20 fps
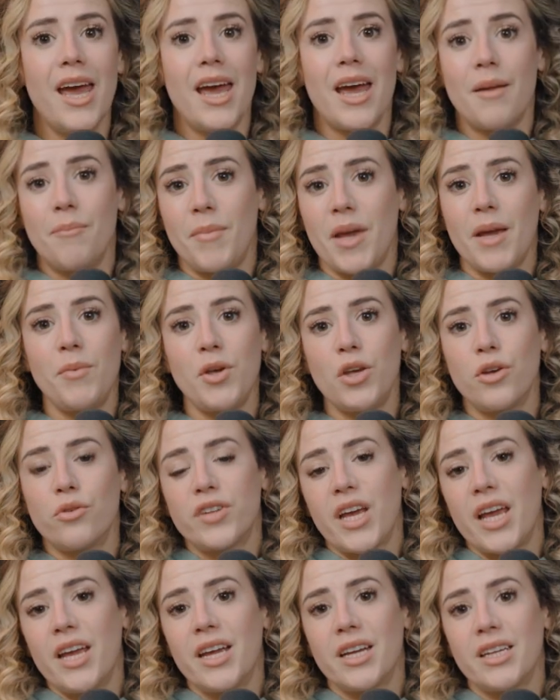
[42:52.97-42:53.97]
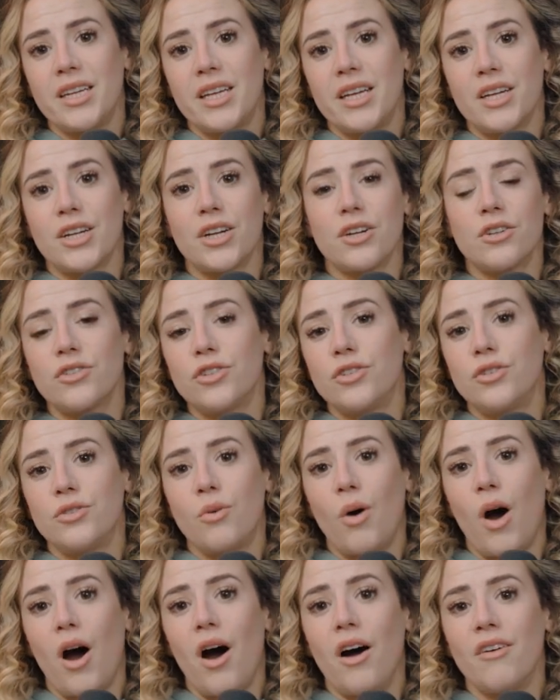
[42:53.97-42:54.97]
And maybe you take a year or
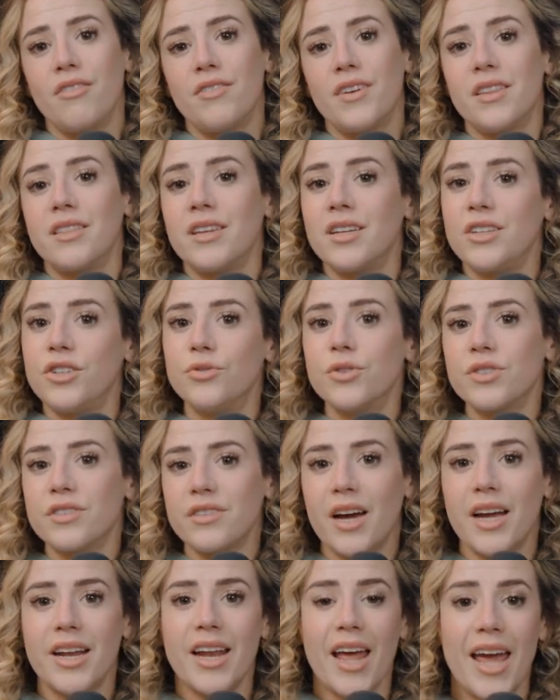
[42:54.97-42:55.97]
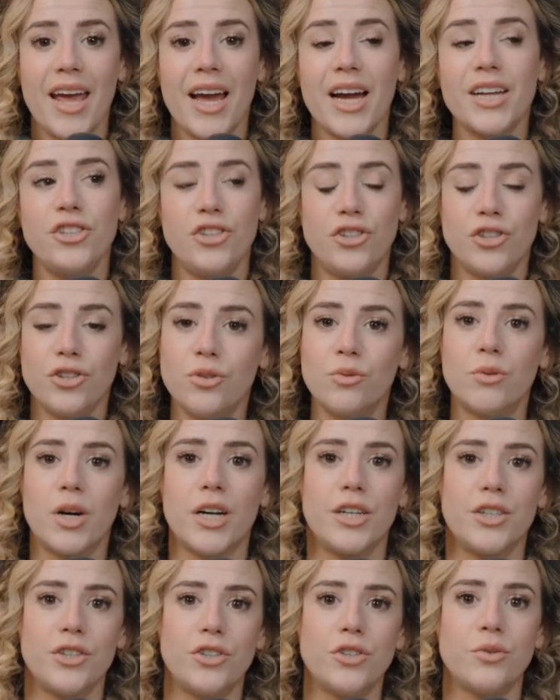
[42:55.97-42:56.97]
two off, and then you decide, hey, I do
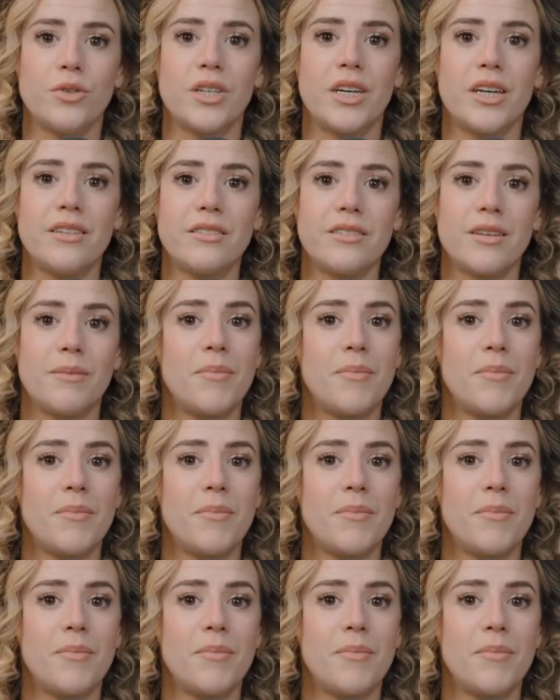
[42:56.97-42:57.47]
want to do this.